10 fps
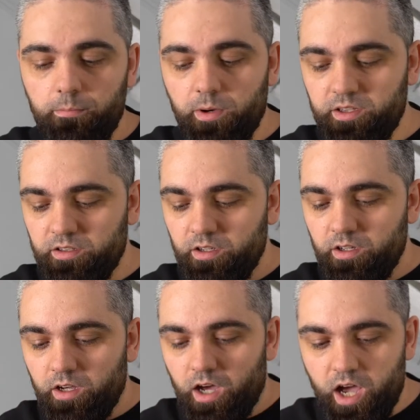but
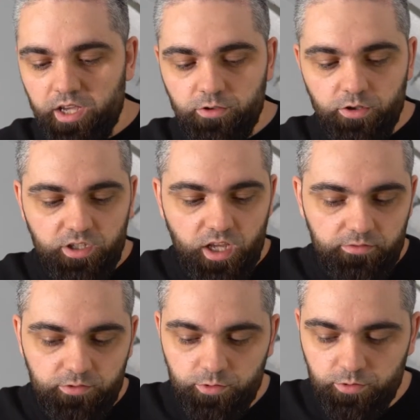I don't
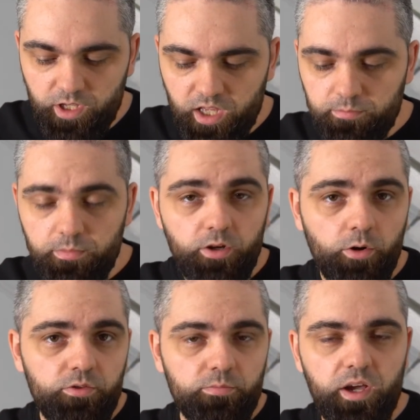have to do that
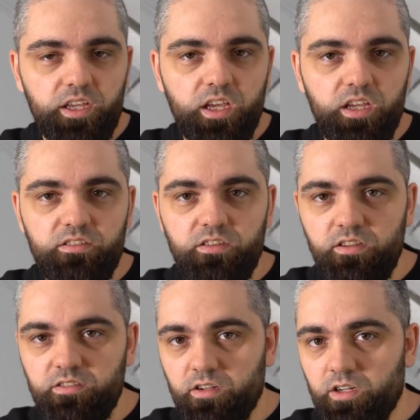because my case
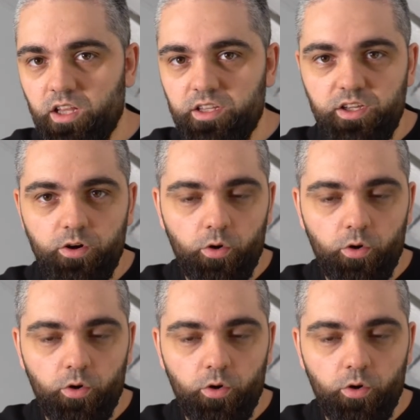is already